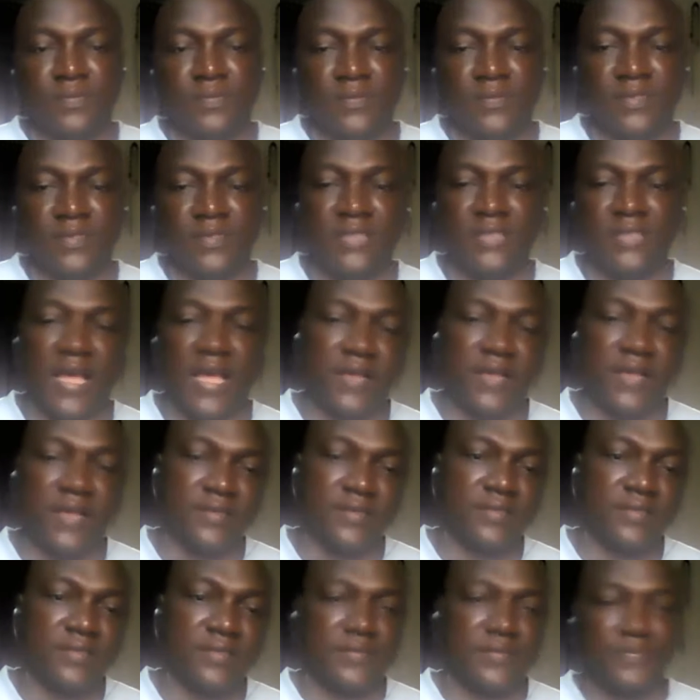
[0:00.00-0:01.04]

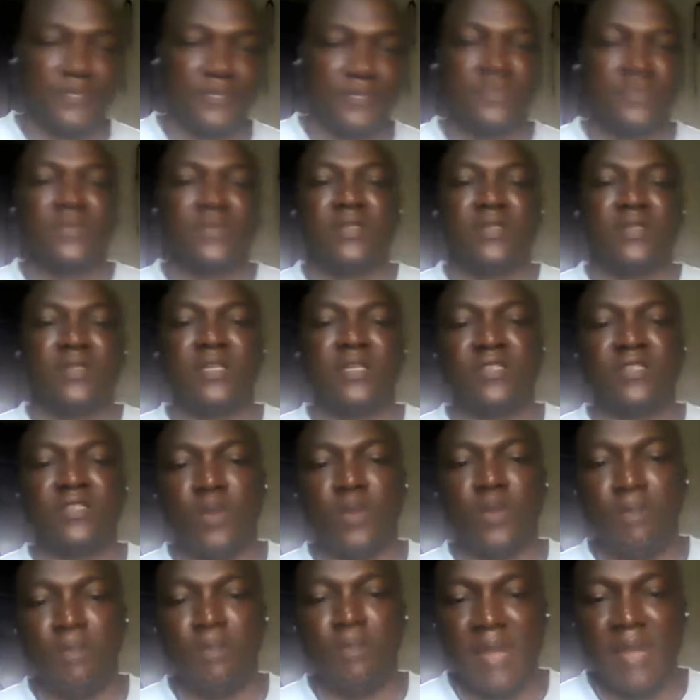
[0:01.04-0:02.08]
says, the
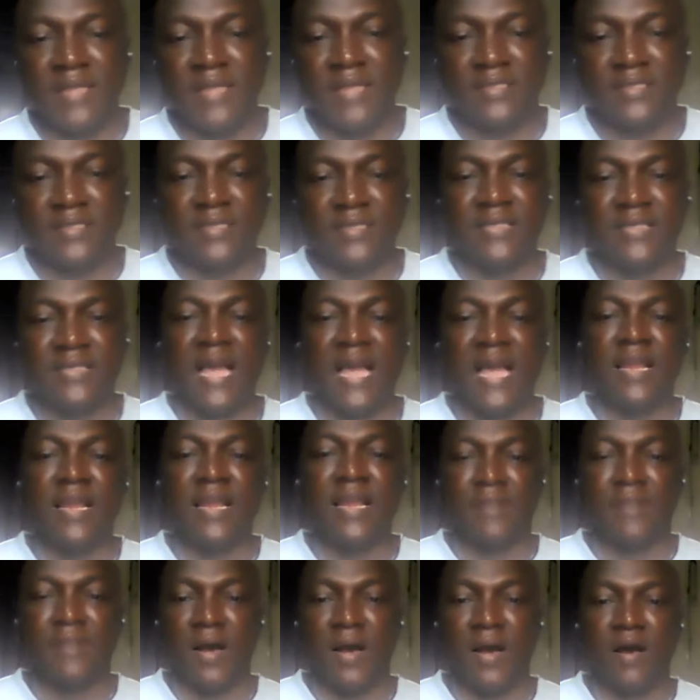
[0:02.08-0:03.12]
tormenting
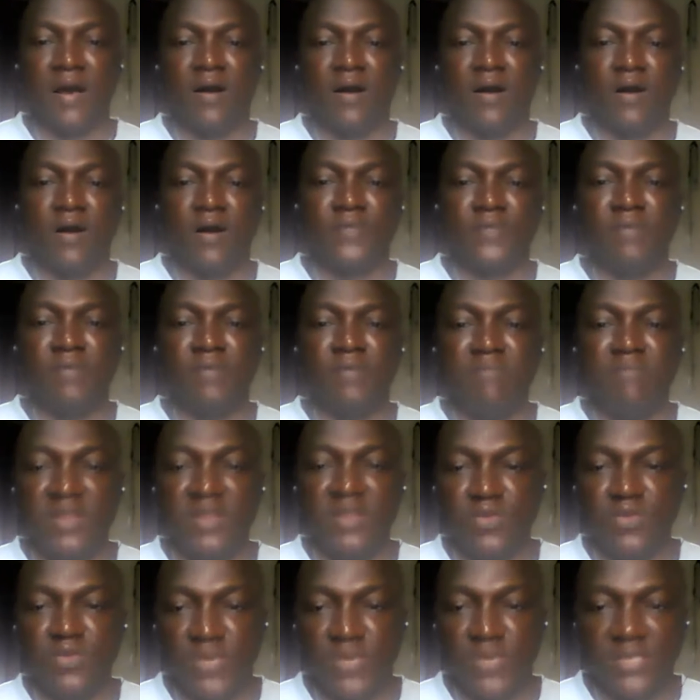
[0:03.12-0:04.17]
dilemma of the
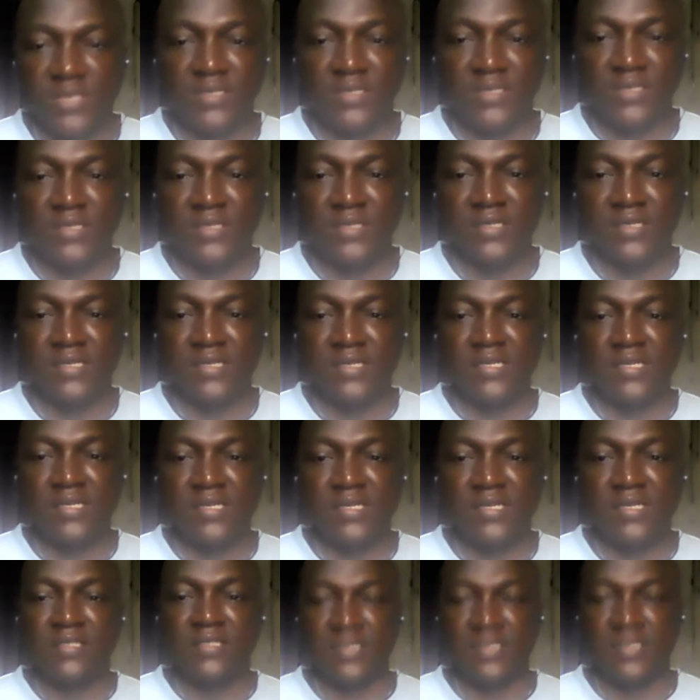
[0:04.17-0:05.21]
Middle East
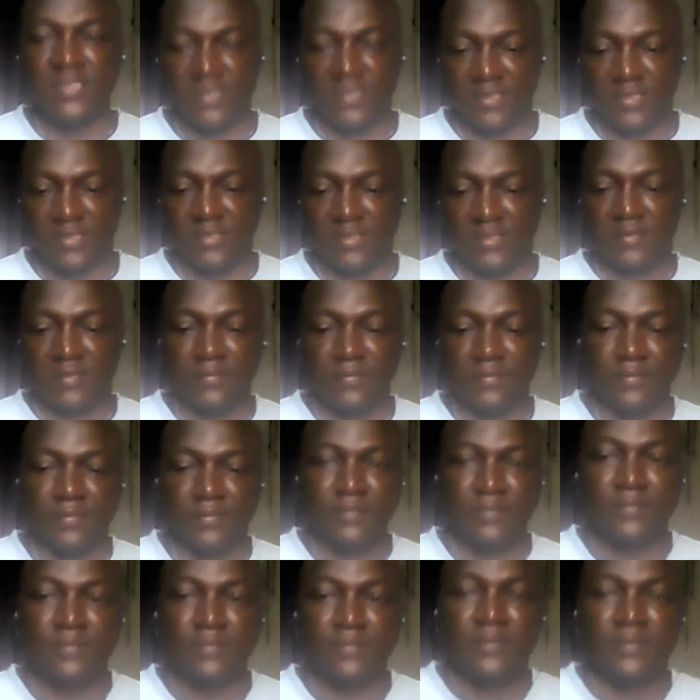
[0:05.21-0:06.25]
is this.
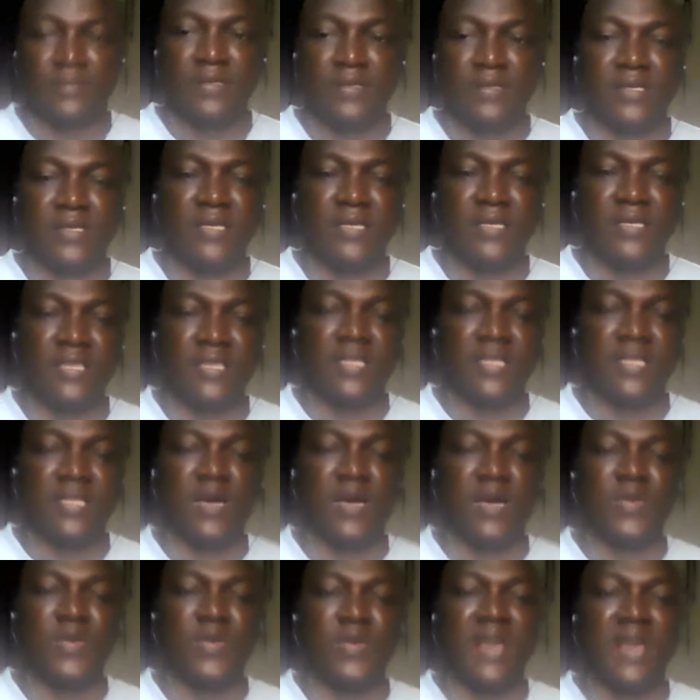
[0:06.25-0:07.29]

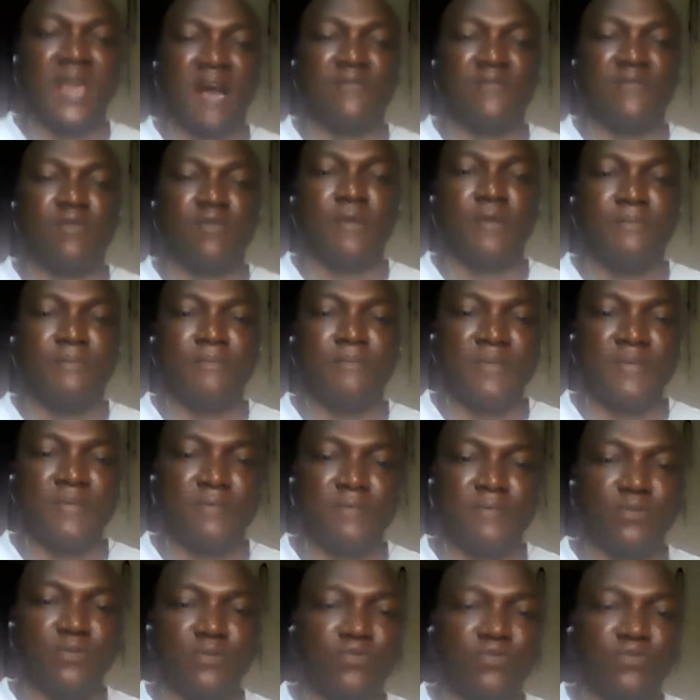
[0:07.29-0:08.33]
Either we have one
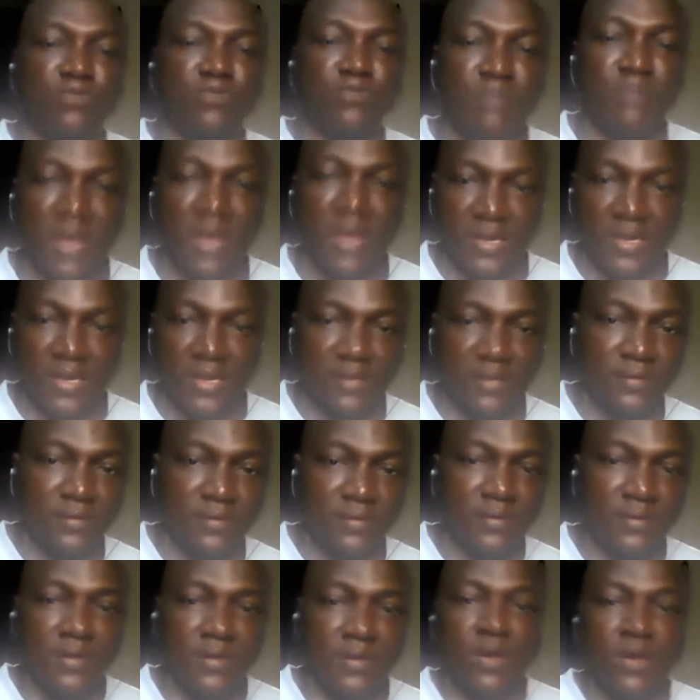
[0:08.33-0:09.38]
people too many
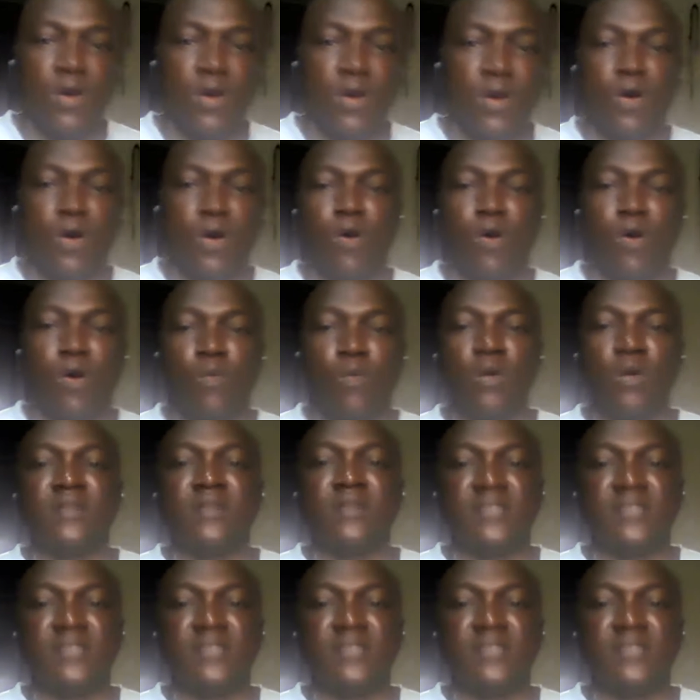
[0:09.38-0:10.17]
or one